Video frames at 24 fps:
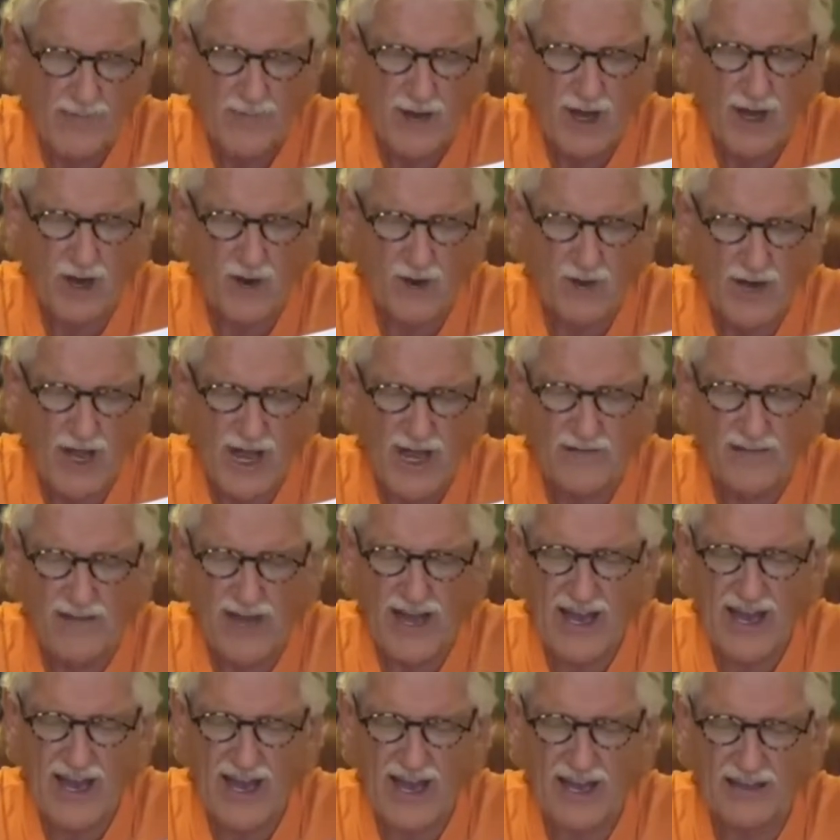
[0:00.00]
My whole life
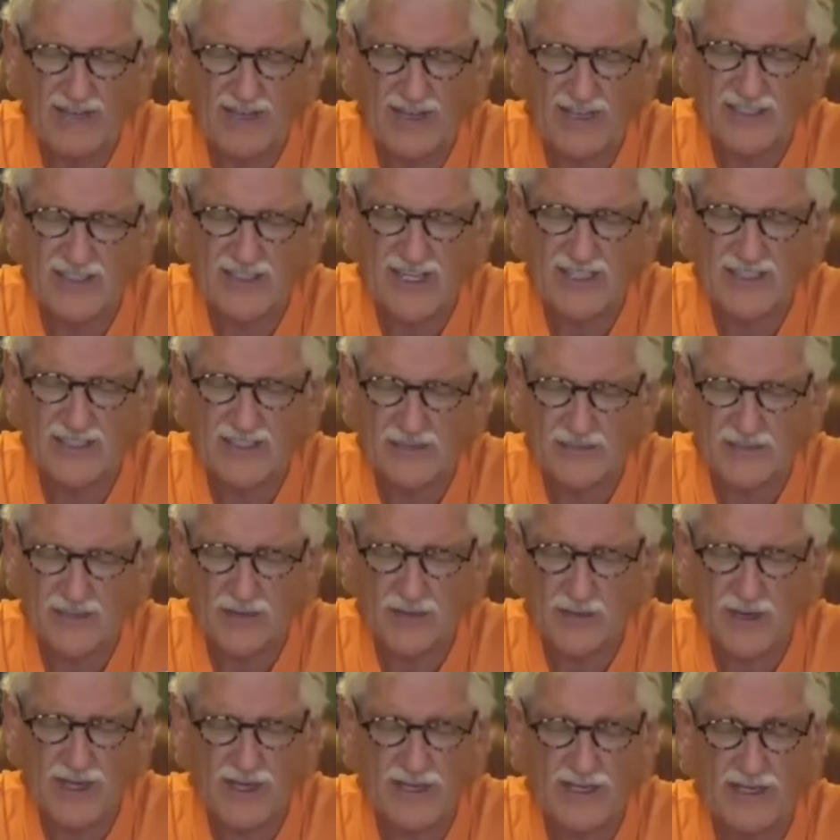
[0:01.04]
I have excessive
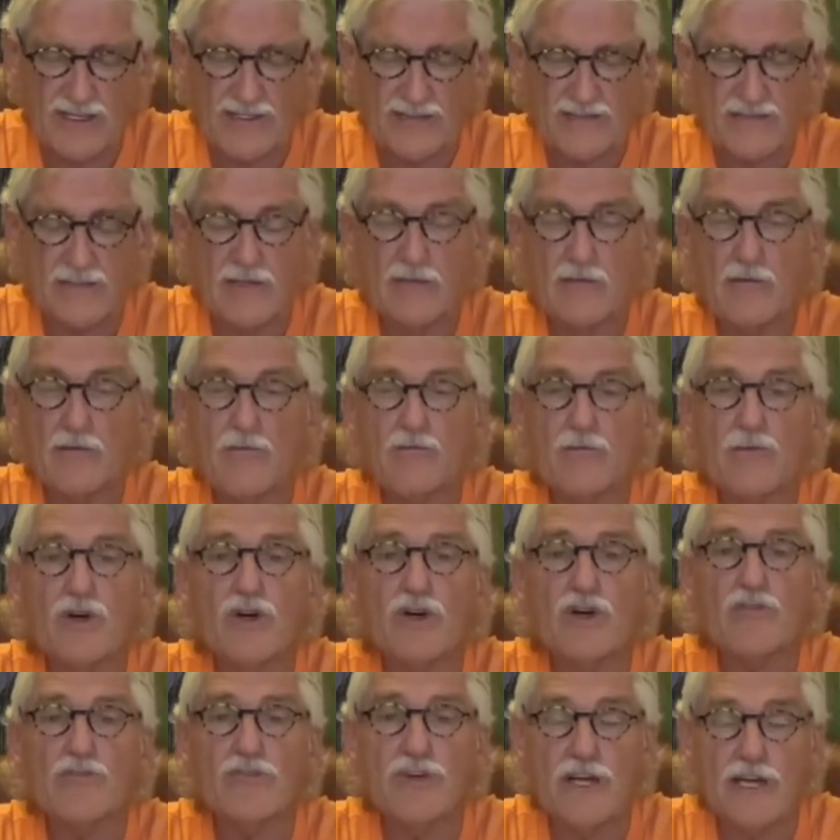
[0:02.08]
sweating.
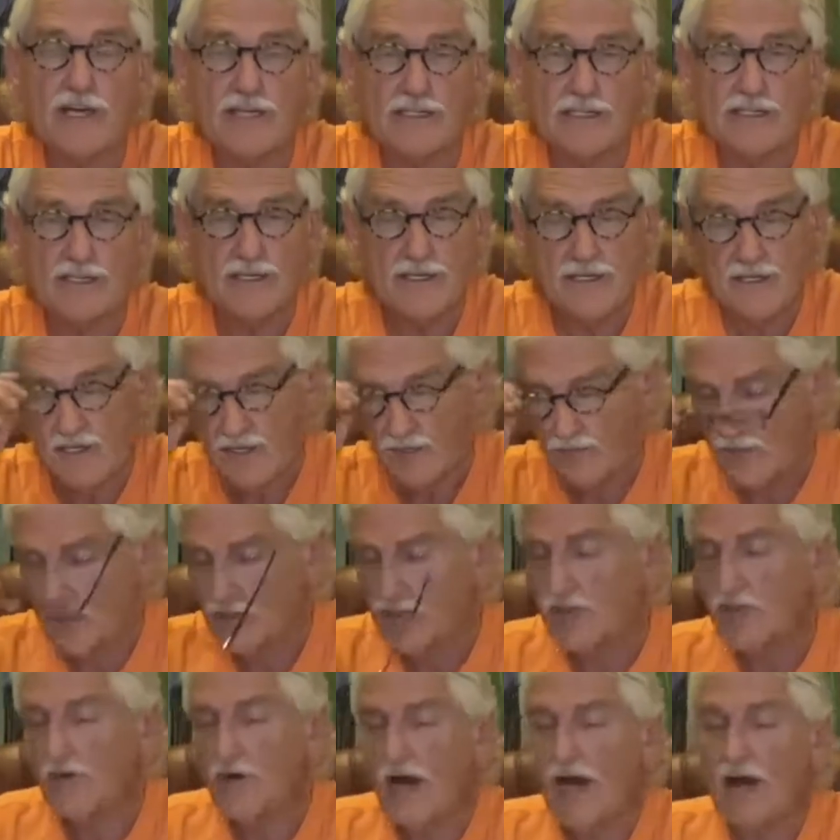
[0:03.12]
Perfect.
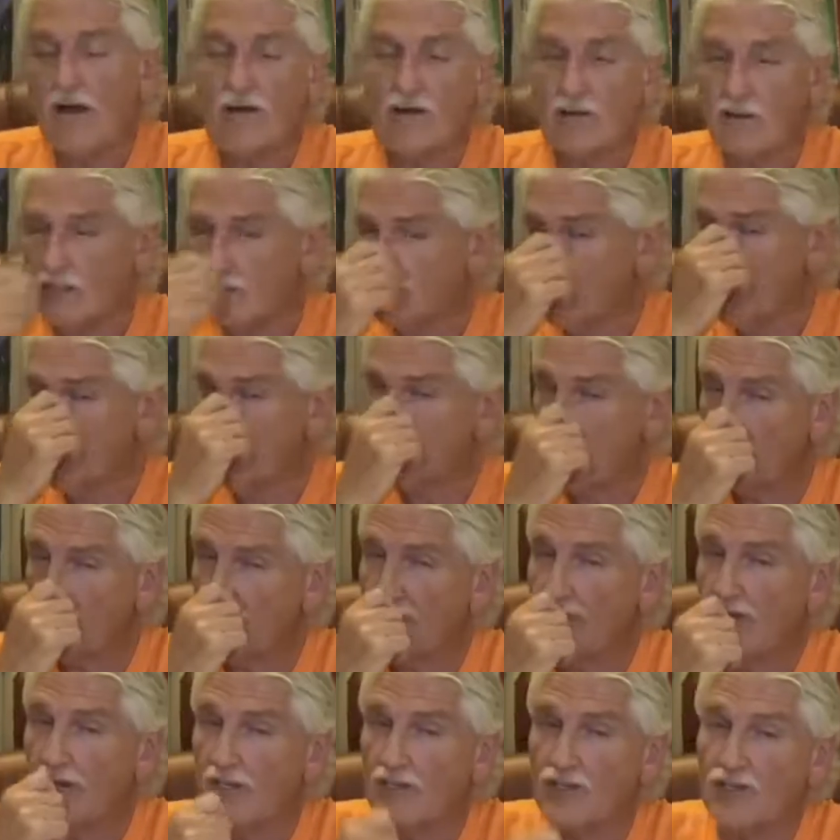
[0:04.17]
When you have, well, this brings up
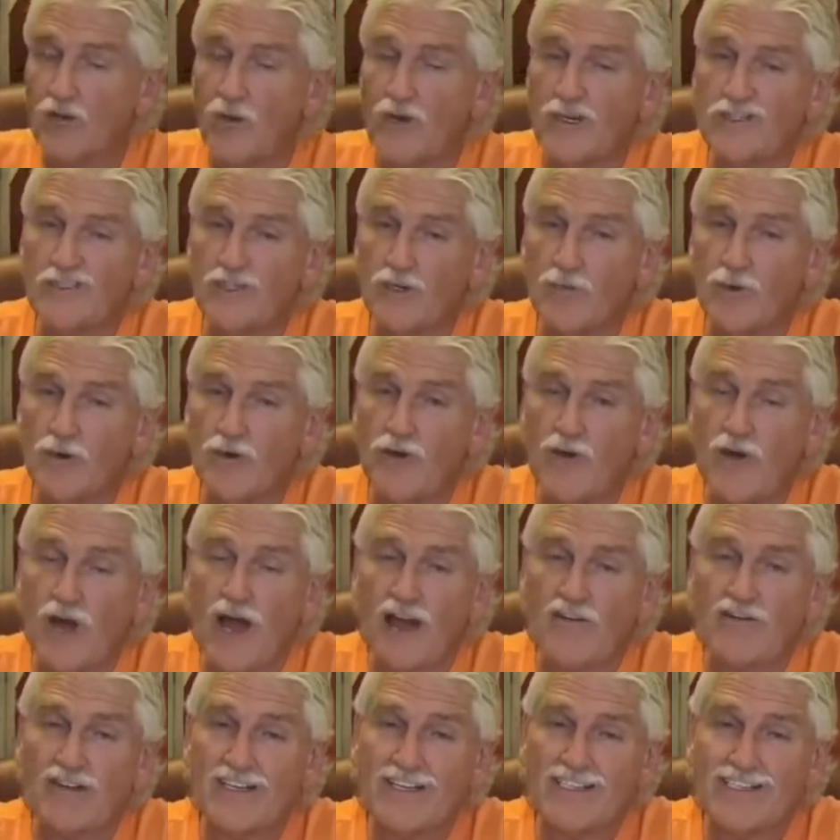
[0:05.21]
another question. When you
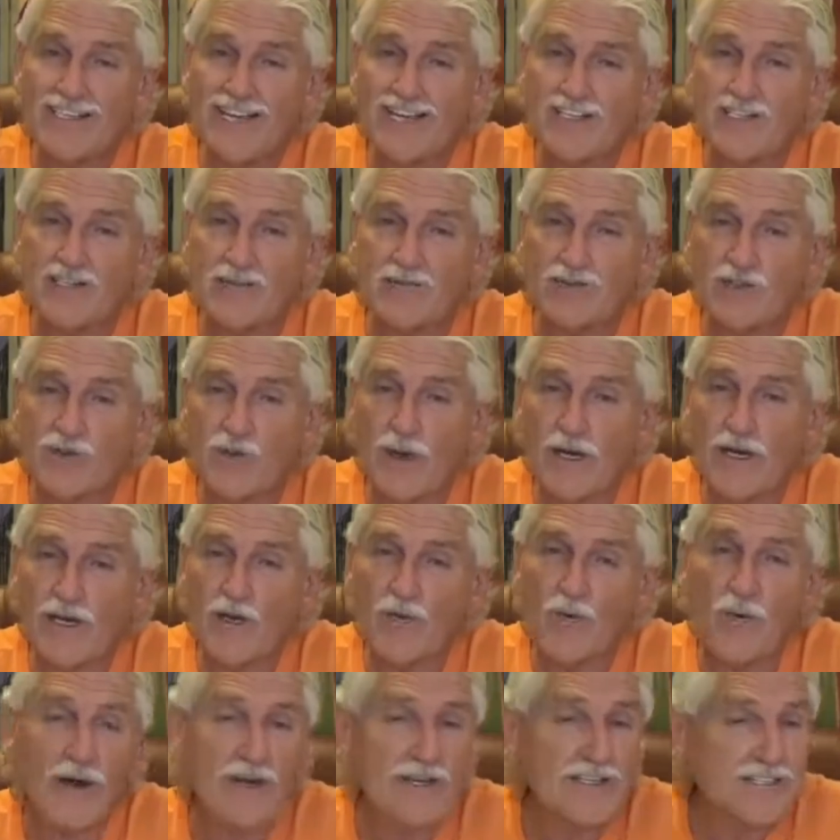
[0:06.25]
have excessive
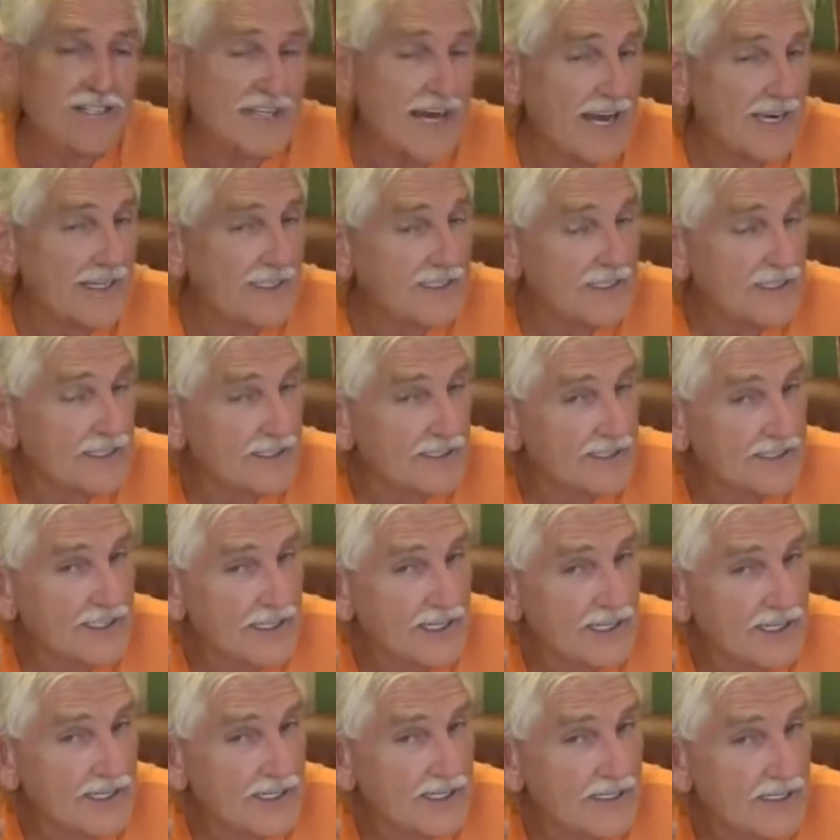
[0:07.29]
sweating, what does that tell
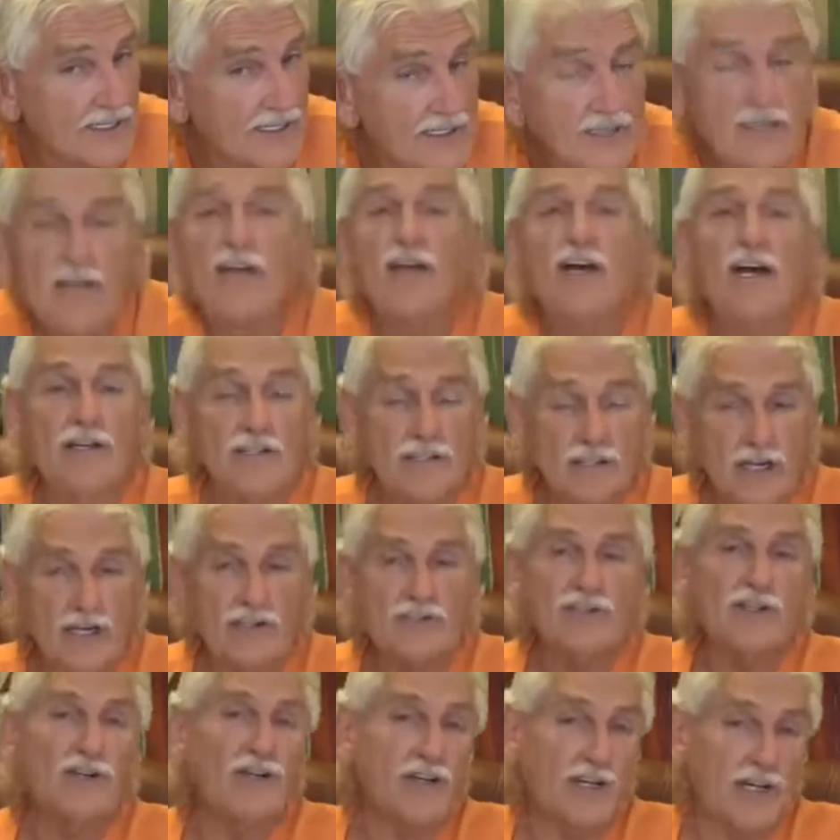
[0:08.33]
you? That
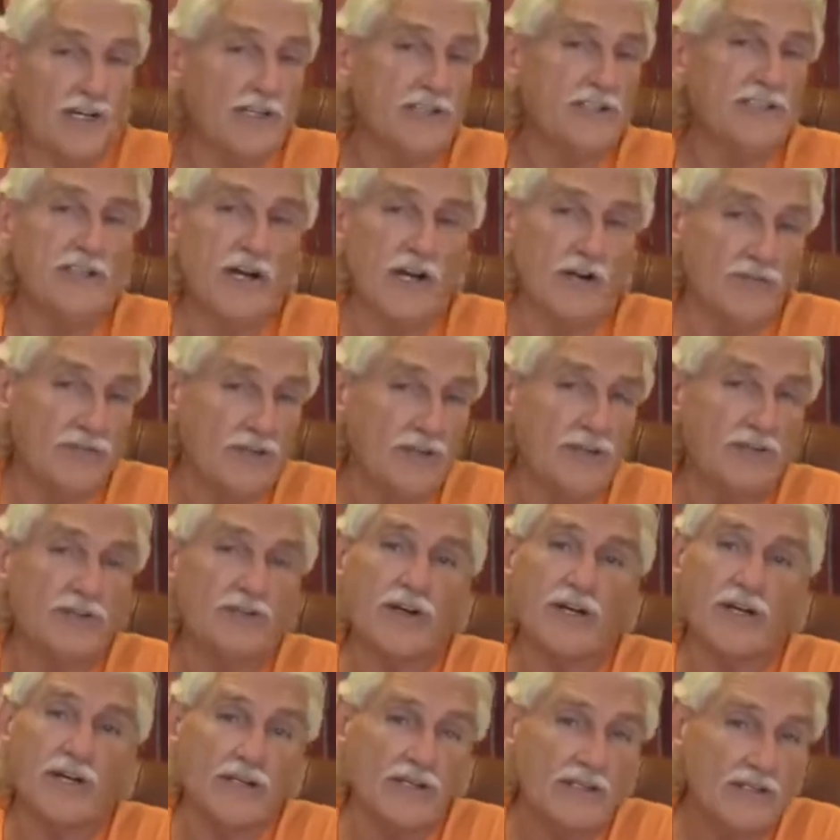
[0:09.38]
tells you your kidneys aren't
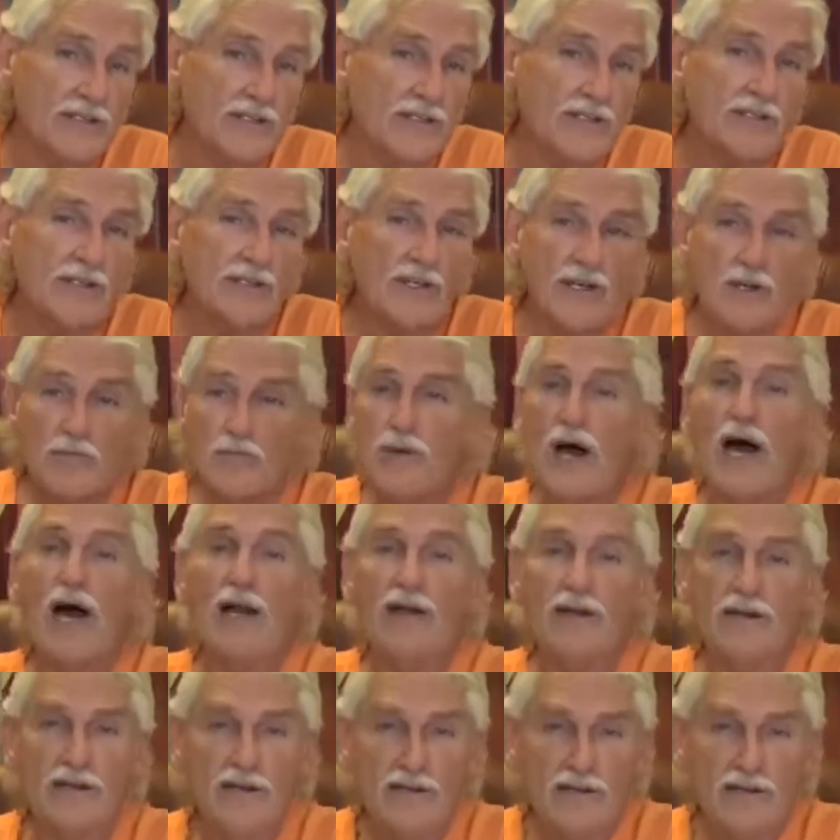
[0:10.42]
filtering. But